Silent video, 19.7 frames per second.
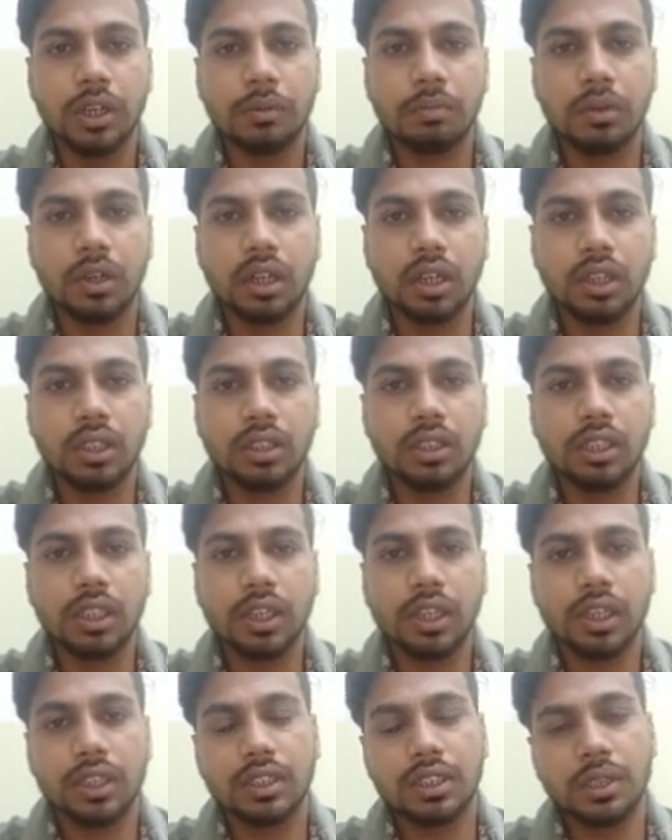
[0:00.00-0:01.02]
But
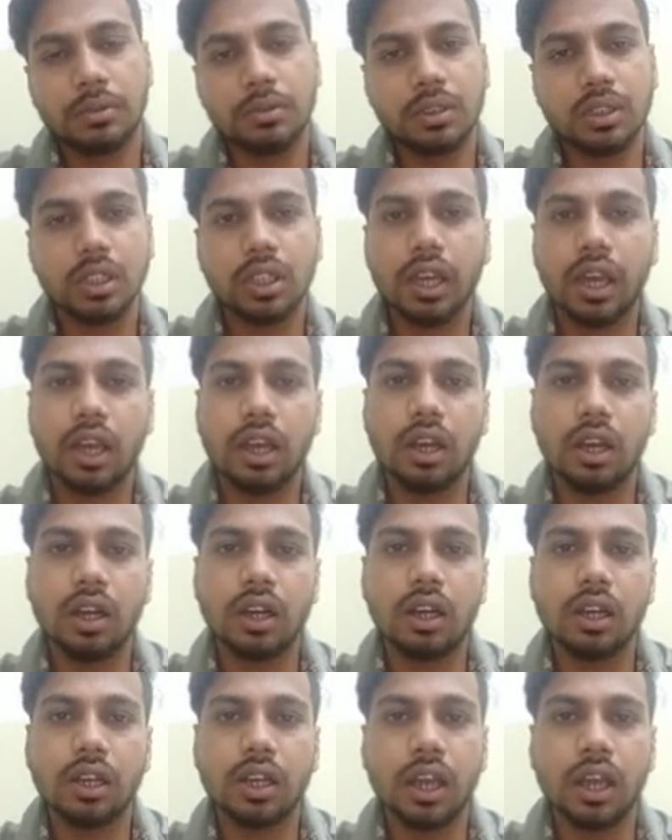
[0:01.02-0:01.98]
uncheck exception can